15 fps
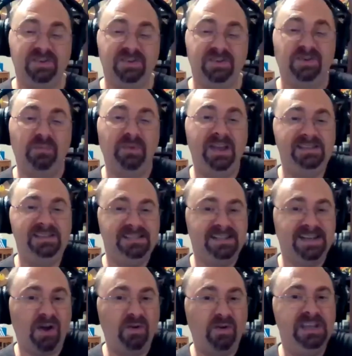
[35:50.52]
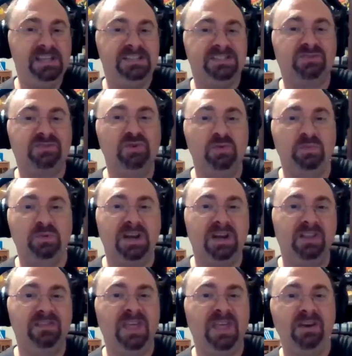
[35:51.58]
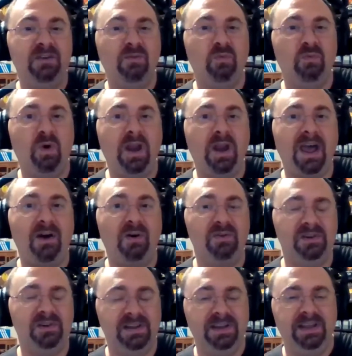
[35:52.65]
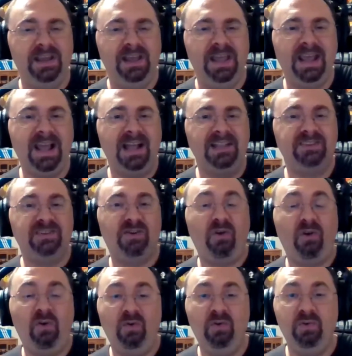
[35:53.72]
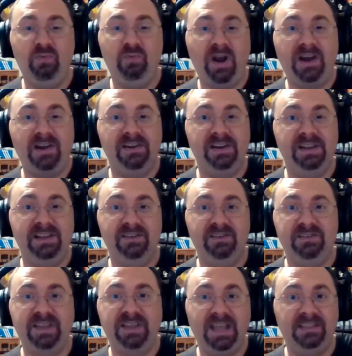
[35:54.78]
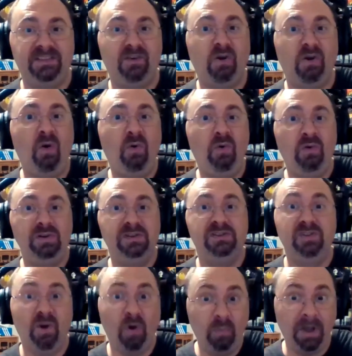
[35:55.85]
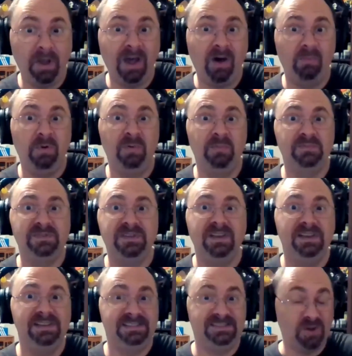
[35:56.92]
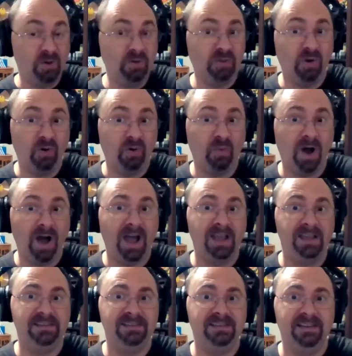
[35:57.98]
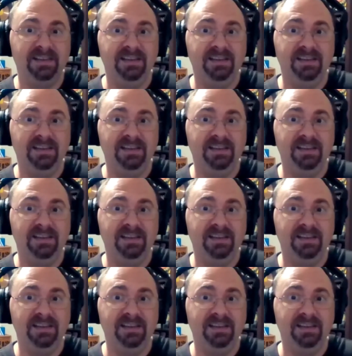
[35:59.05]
also amazing, how each group could then went out and got their own record deals, had their own dope albums, solo wise.